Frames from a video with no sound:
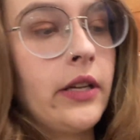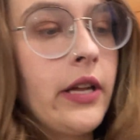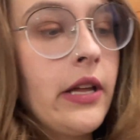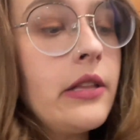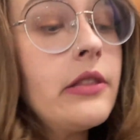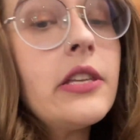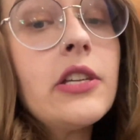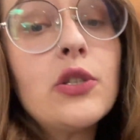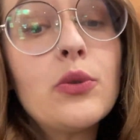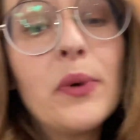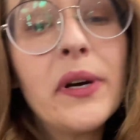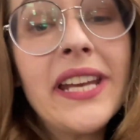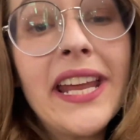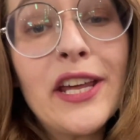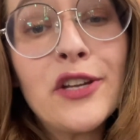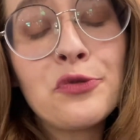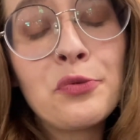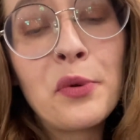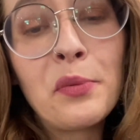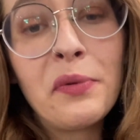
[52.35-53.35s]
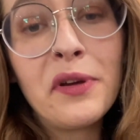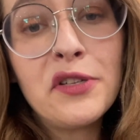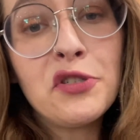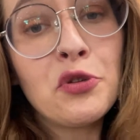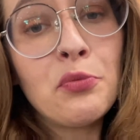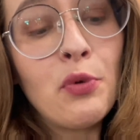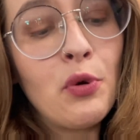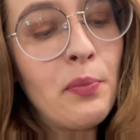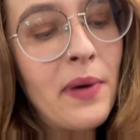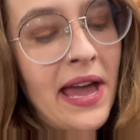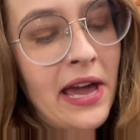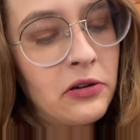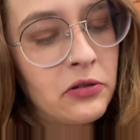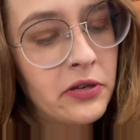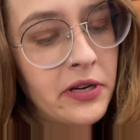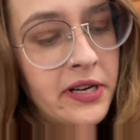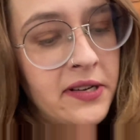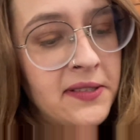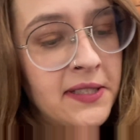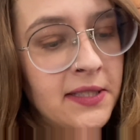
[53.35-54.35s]
This one has replaceable
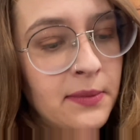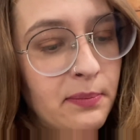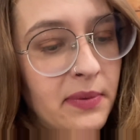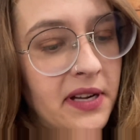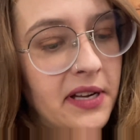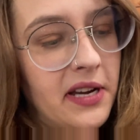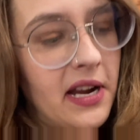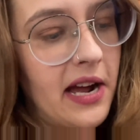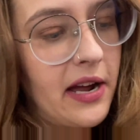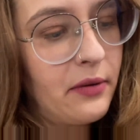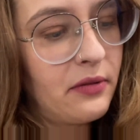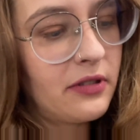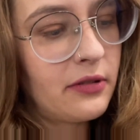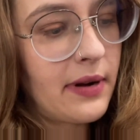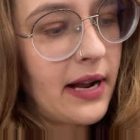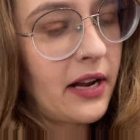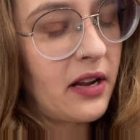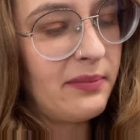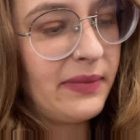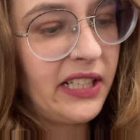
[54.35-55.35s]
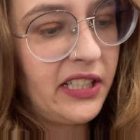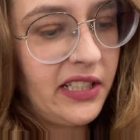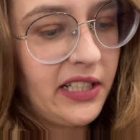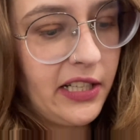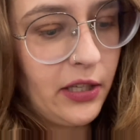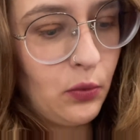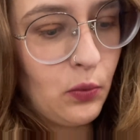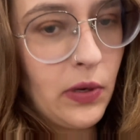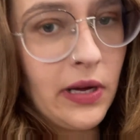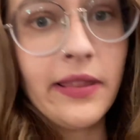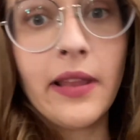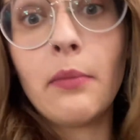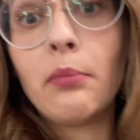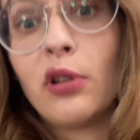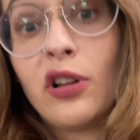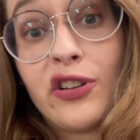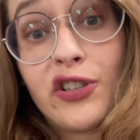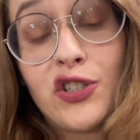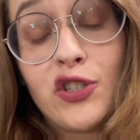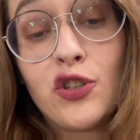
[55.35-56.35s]
batteries, but I would recommend getting one that
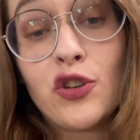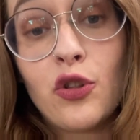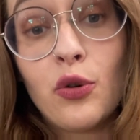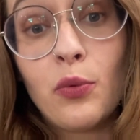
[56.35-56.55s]
plugs into the